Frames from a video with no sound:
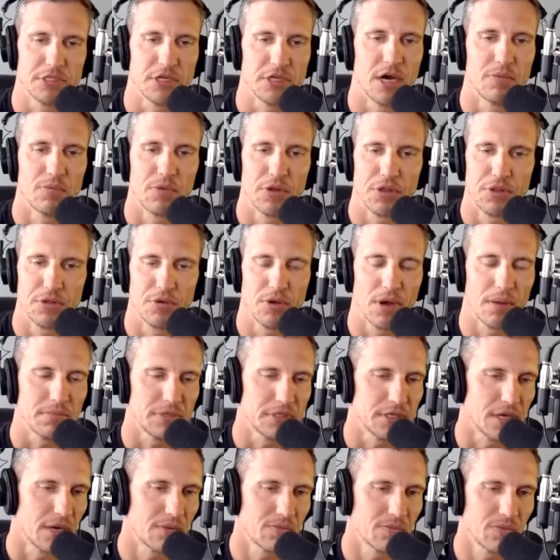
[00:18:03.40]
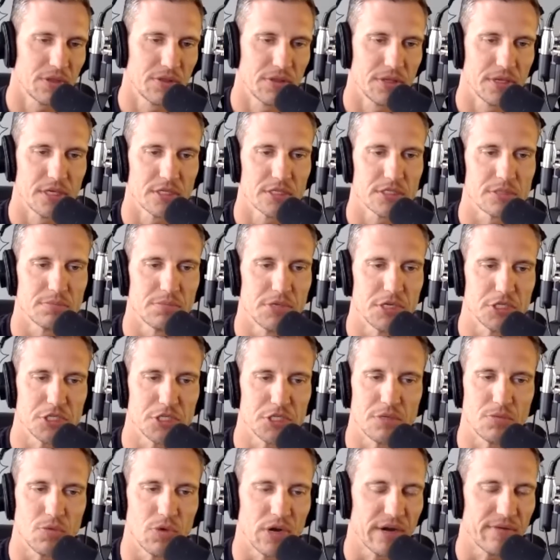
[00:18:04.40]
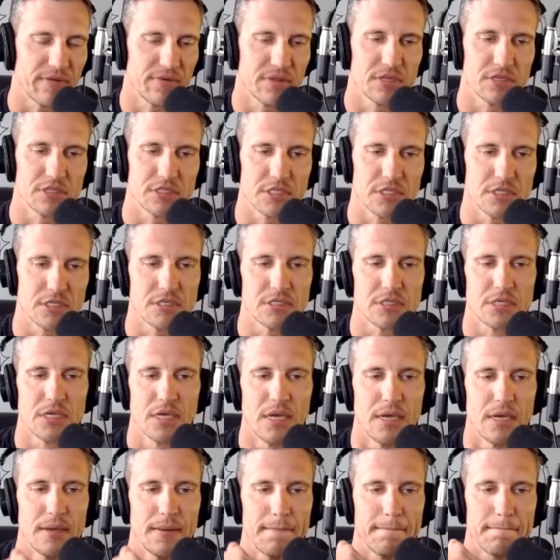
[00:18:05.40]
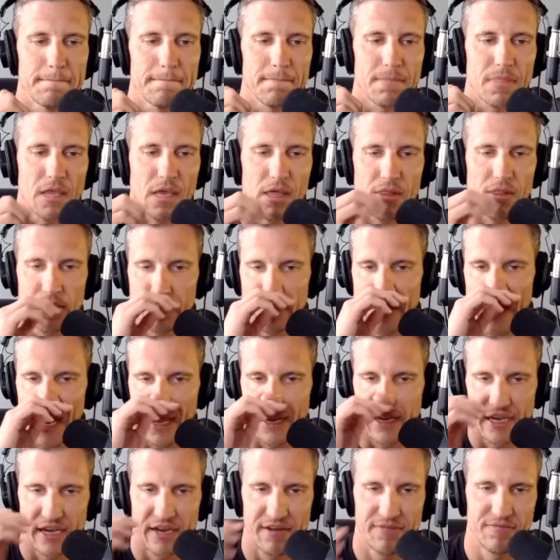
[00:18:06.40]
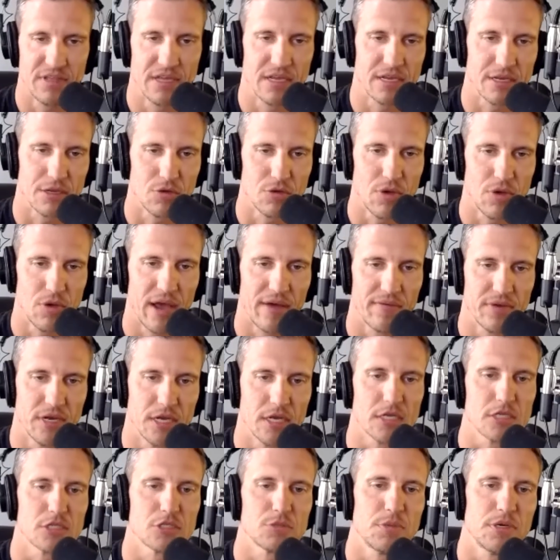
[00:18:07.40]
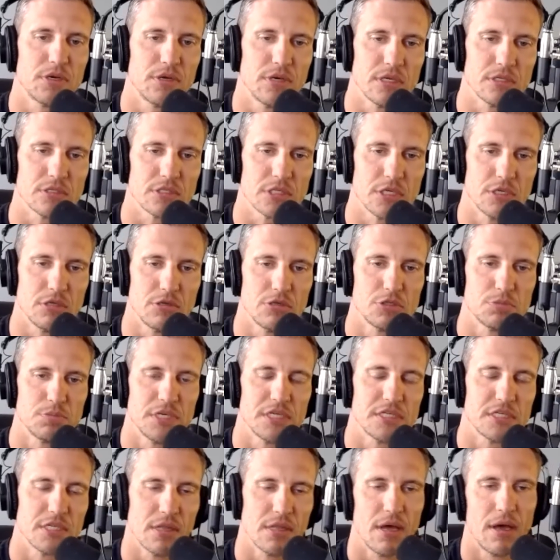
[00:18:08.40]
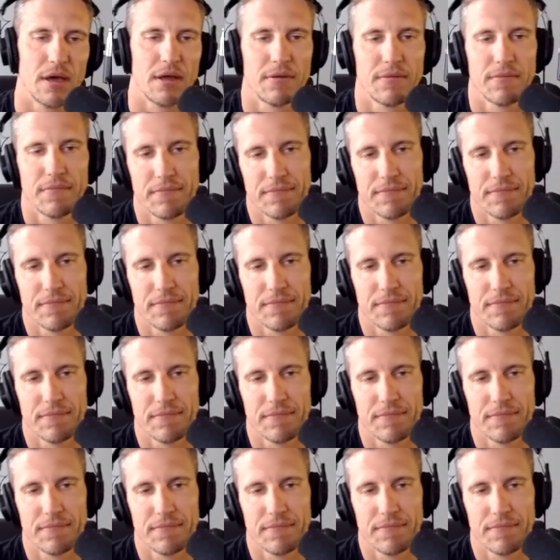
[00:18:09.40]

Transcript: done with you. I'm done with this mission, whatever this is. And then that evening, you have an experience. Can you speak to that?